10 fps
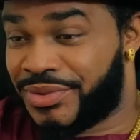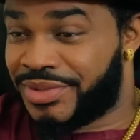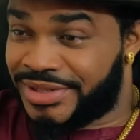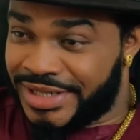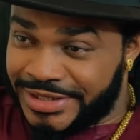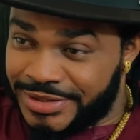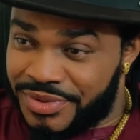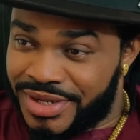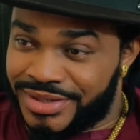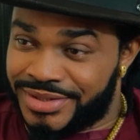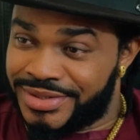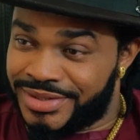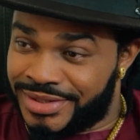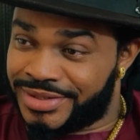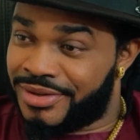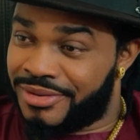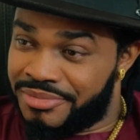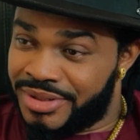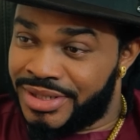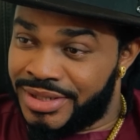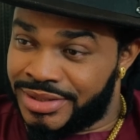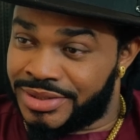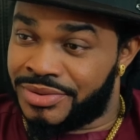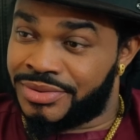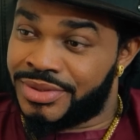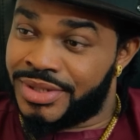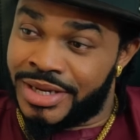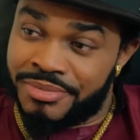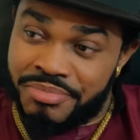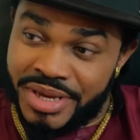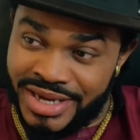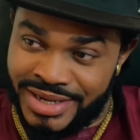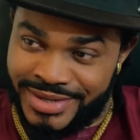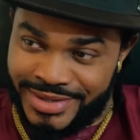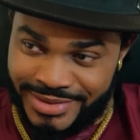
So in 6 weeks, this company is going to get paid.